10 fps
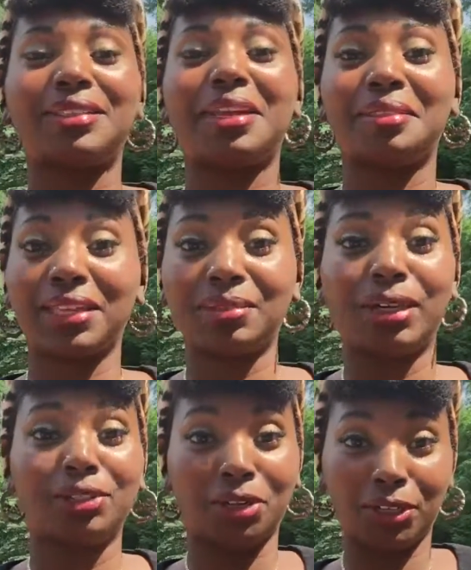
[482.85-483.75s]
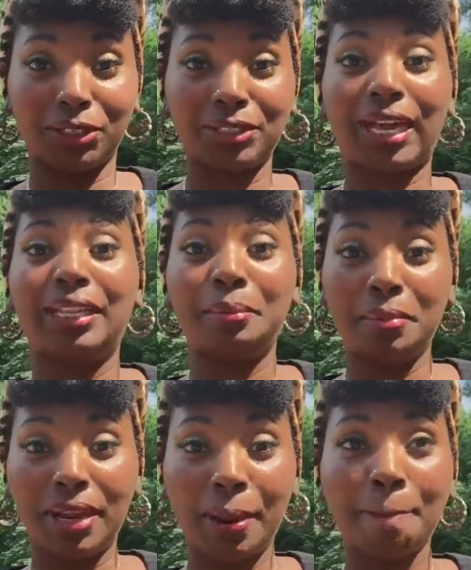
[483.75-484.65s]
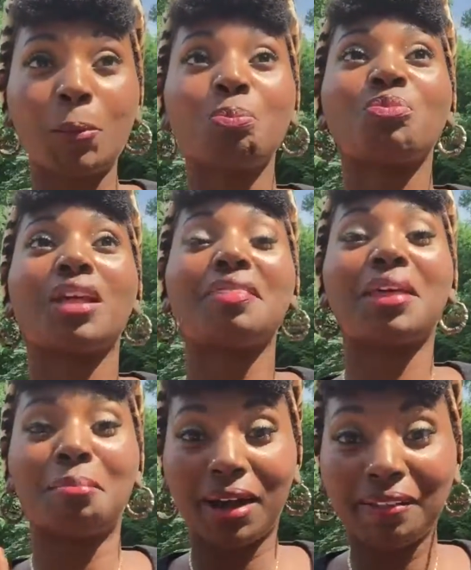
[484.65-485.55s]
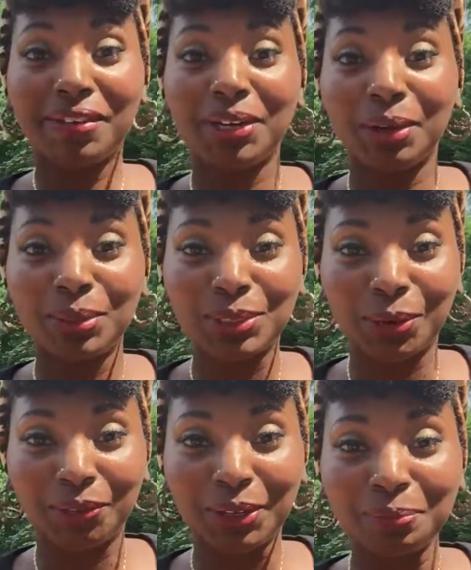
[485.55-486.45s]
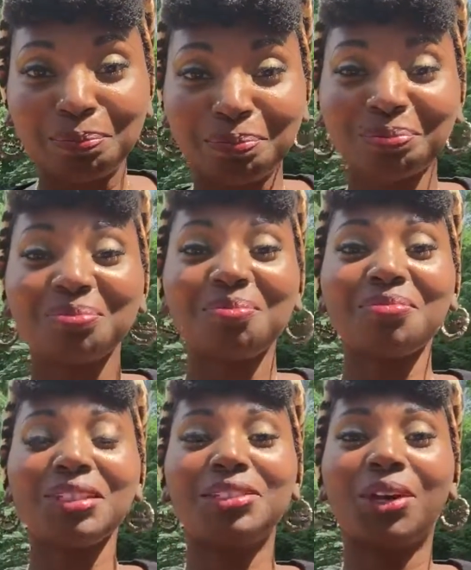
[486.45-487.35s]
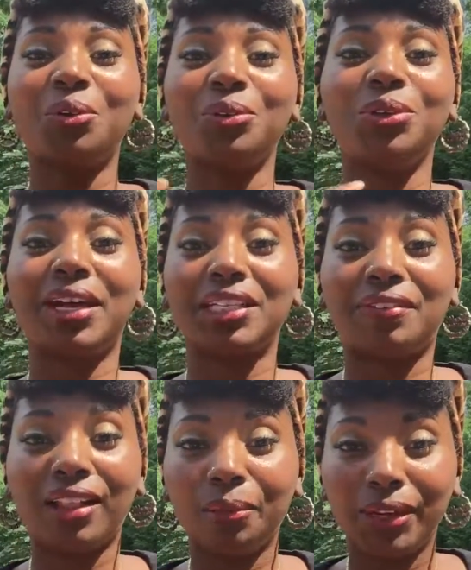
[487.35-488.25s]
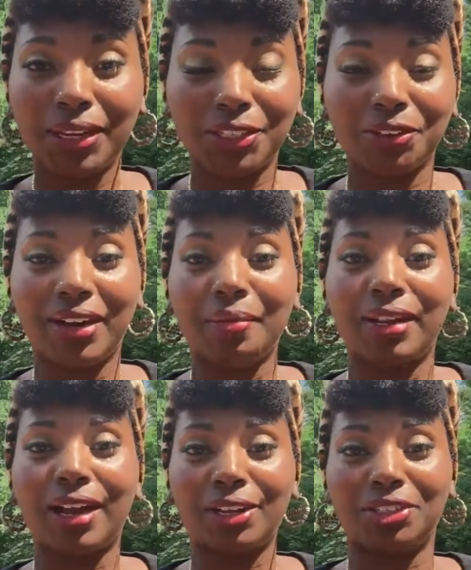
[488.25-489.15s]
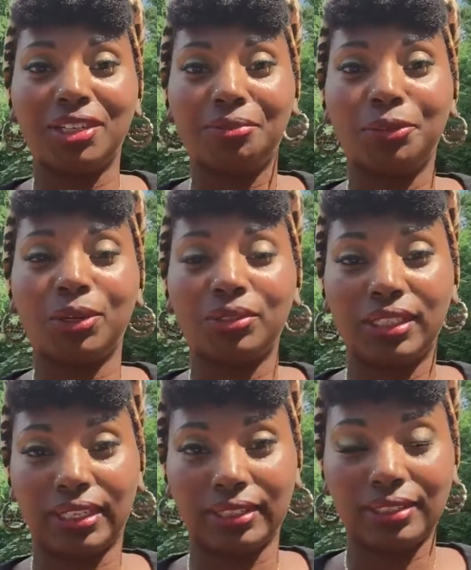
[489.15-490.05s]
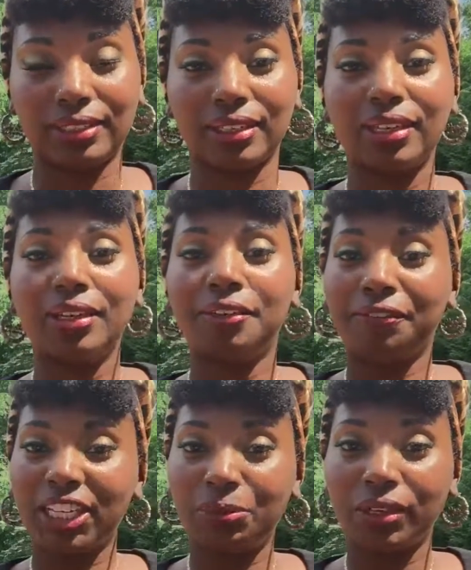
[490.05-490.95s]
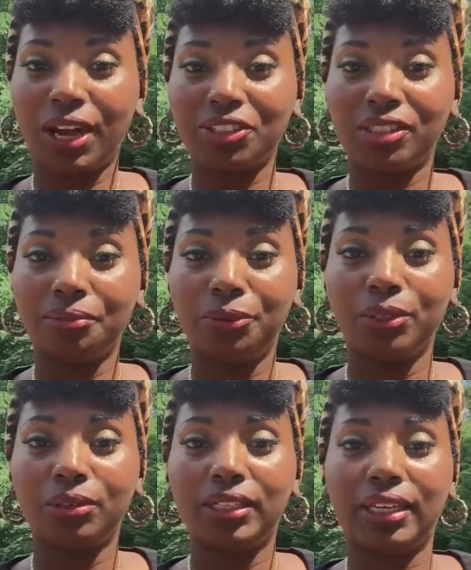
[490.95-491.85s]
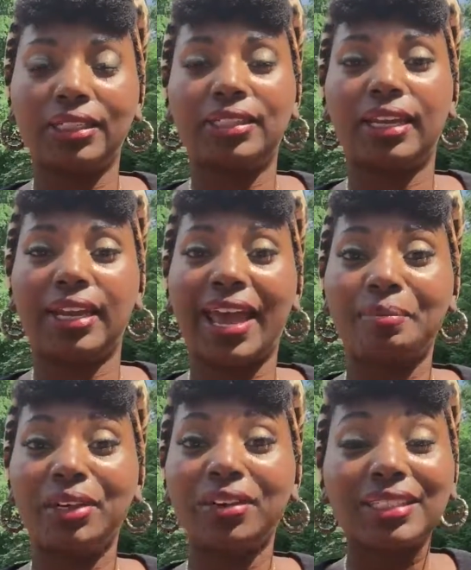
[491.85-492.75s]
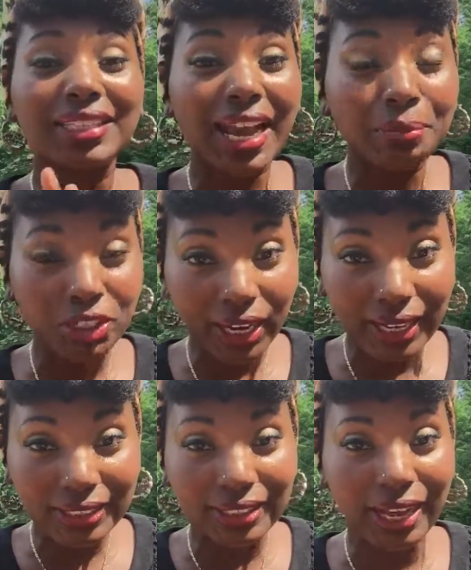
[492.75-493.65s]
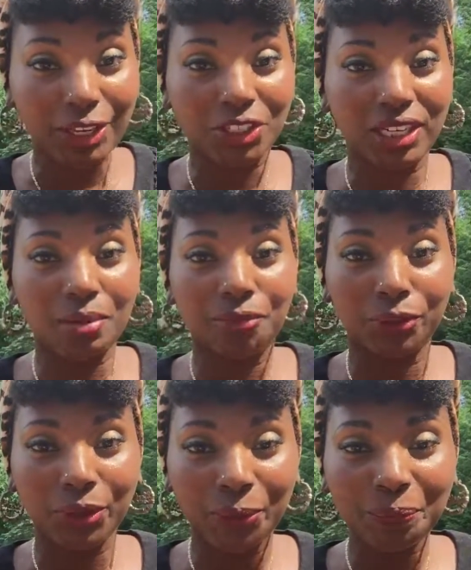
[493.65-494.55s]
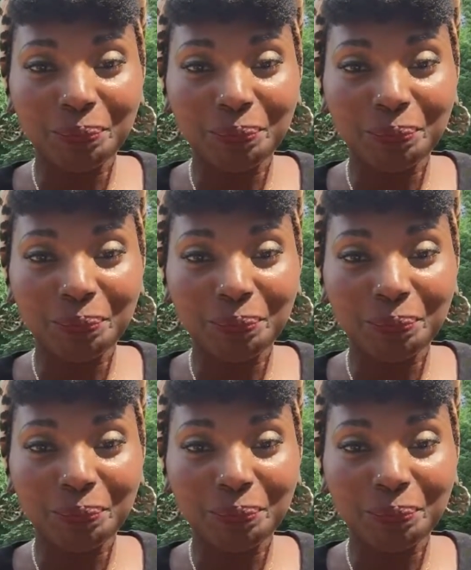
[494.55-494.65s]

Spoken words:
And that's my daughter telling me that my video was over. So you guys follow me on Instagram at Ashani and Fuko Dance, Facebook Ashani and Fuko Dance, and at me on Snapchat, Ashani and Fuko.